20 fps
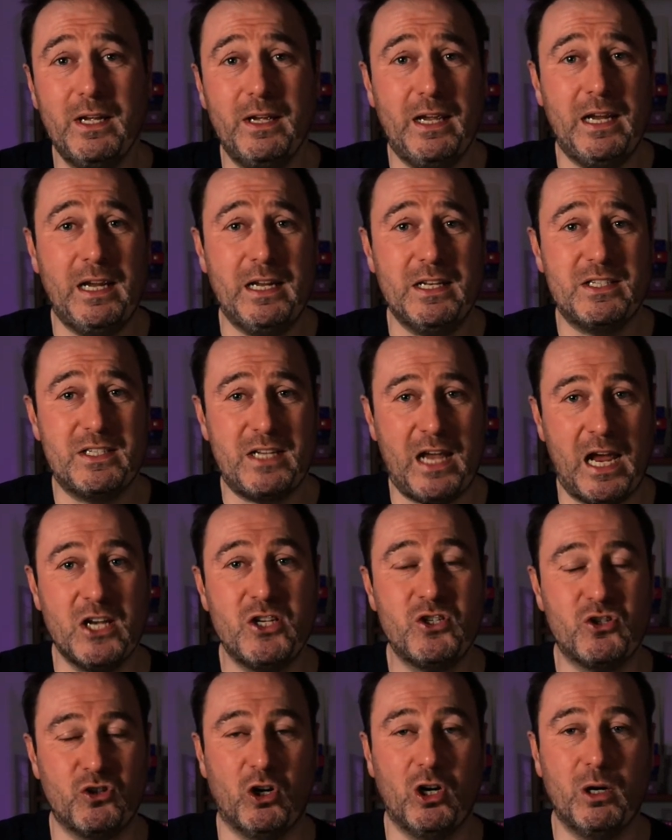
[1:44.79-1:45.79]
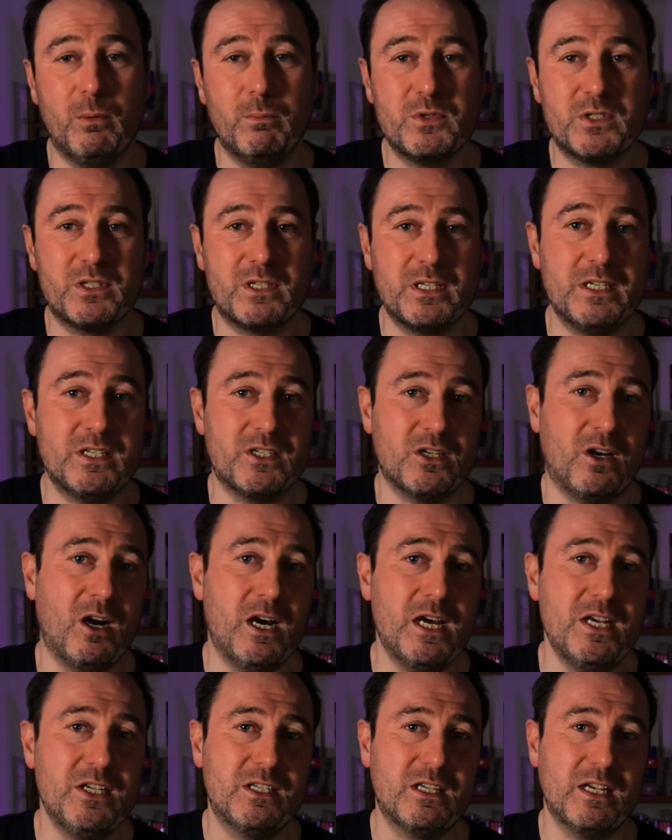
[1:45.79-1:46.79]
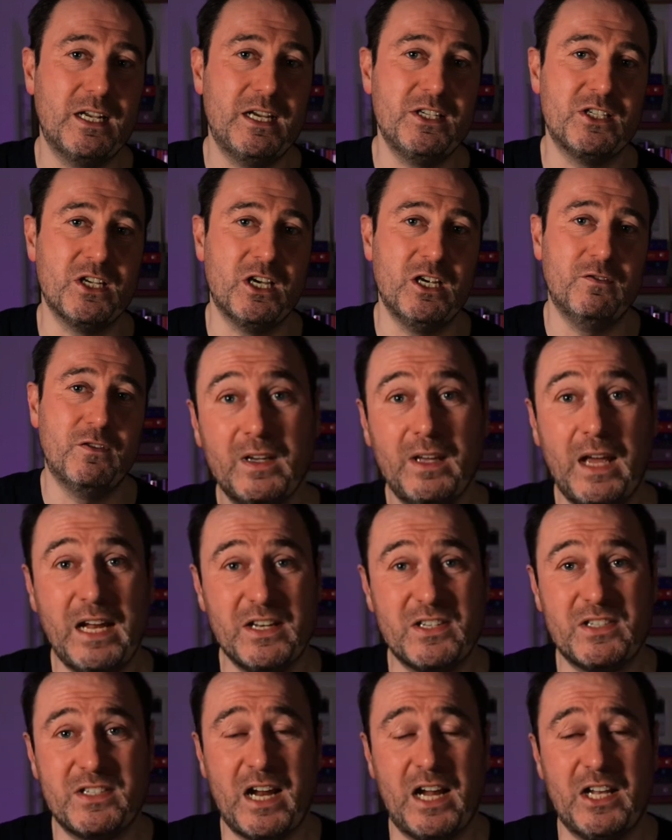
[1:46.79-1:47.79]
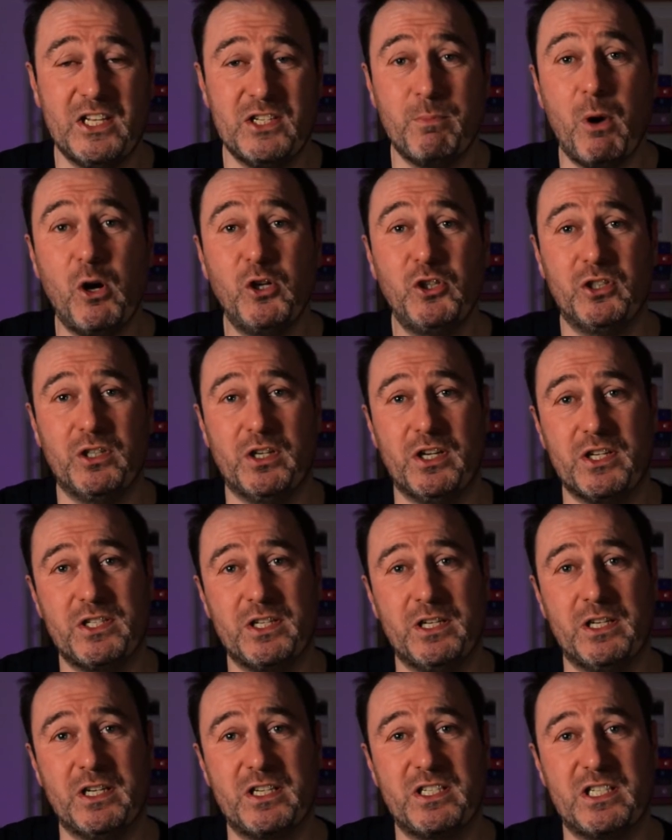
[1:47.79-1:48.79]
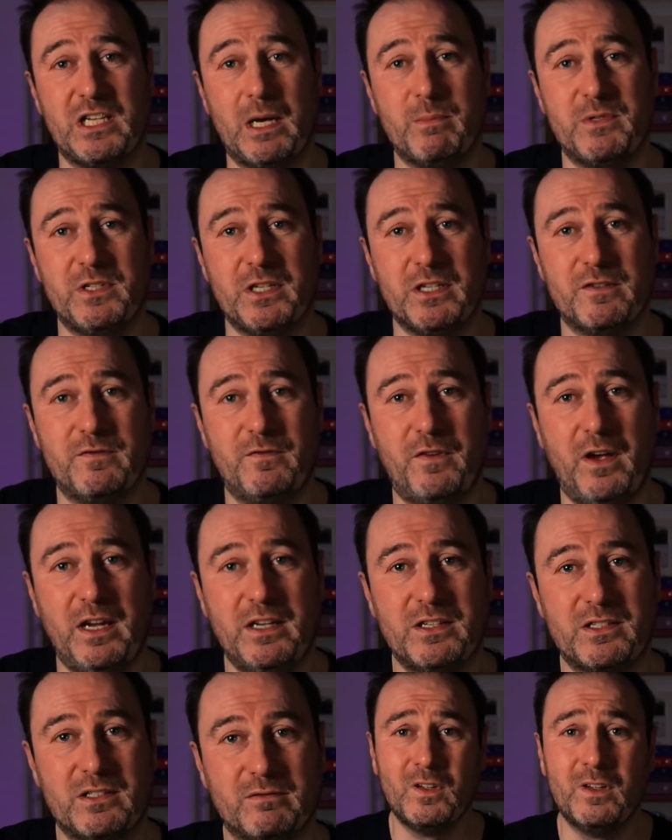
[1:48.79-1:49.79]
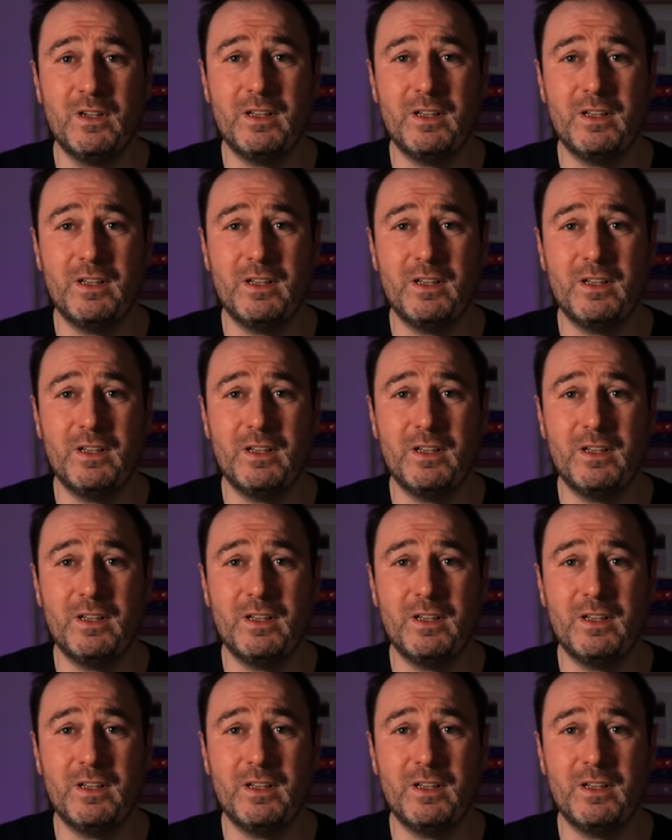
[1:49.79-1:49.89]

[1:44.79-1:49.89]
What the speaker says: Its head drops, its eyes glaze over, it stands motionless and accepts its fate.